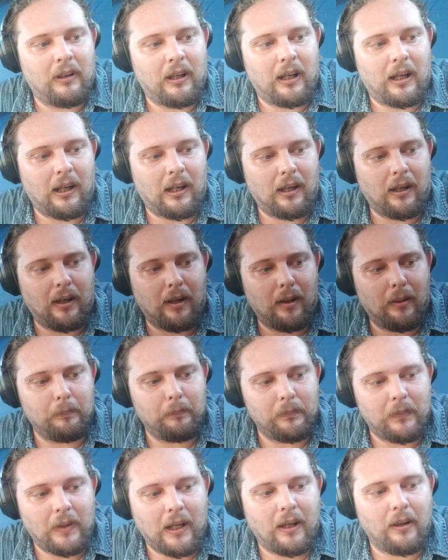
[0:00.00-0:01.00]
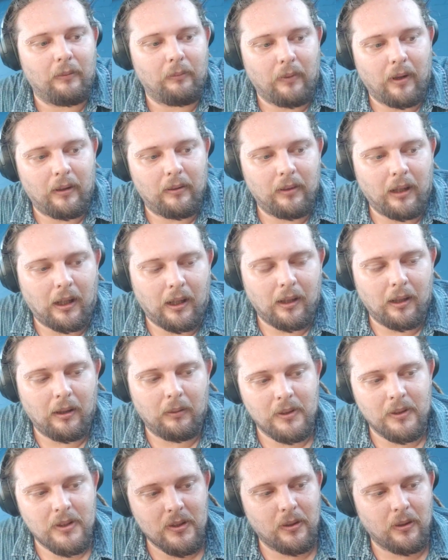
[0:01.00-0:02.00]

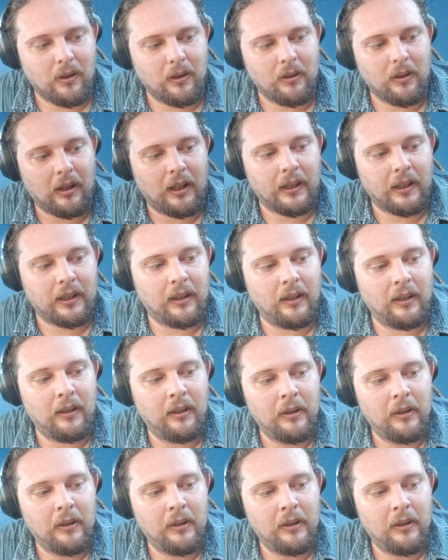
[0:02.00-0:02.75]
Let's call it like